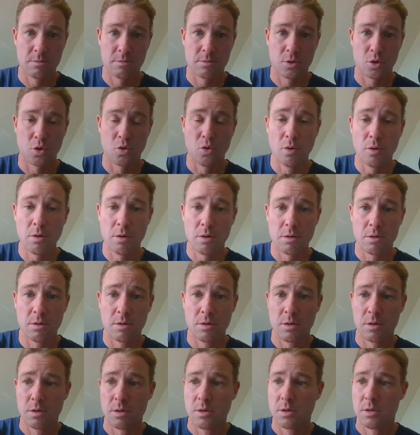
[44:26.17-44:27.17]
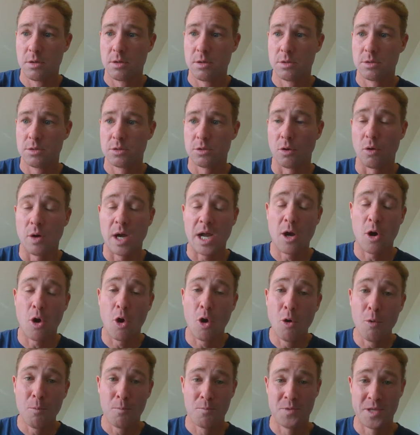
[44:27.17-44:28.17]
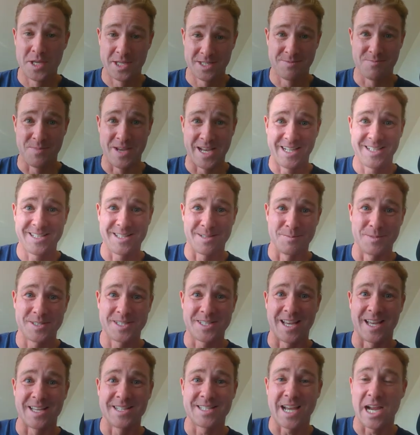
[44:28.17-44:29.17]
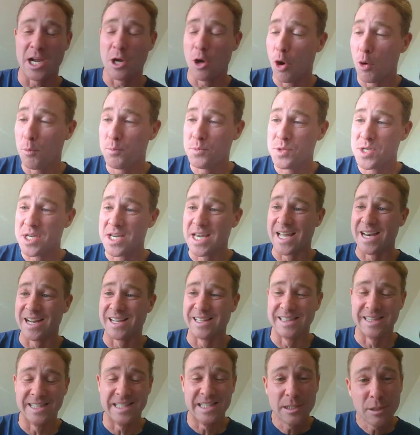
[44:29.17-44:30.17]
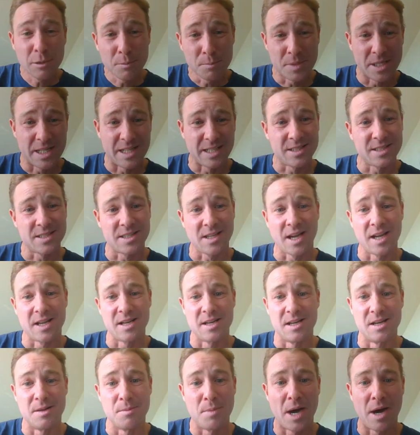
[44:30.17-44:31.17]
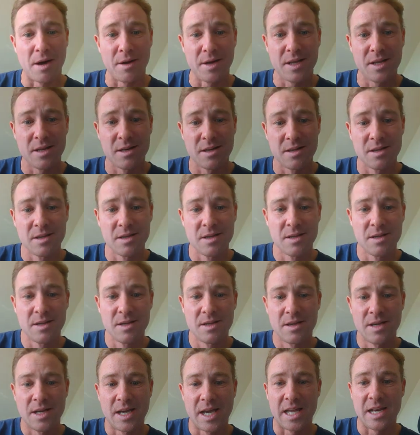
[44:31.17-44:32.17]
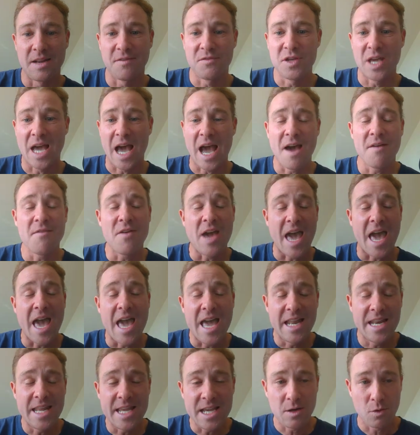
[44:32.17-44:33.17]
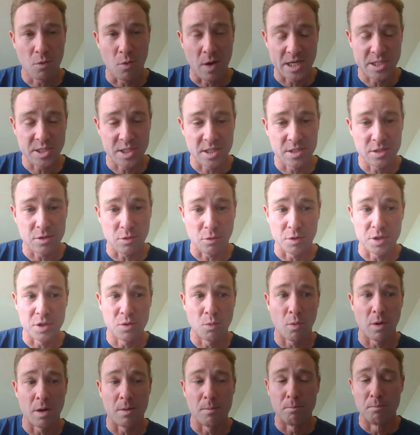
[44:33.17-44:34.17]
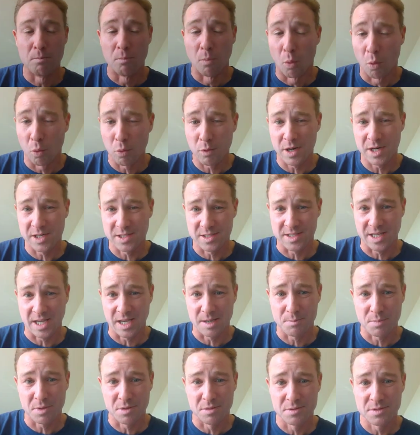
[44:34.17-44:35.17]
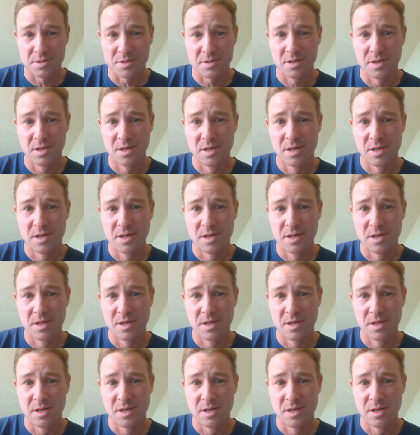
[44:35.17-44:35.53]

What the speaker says: Cool? So I hope this makes some sense. I hope you get a little bit excited about it. And if you have any questions or you want more examples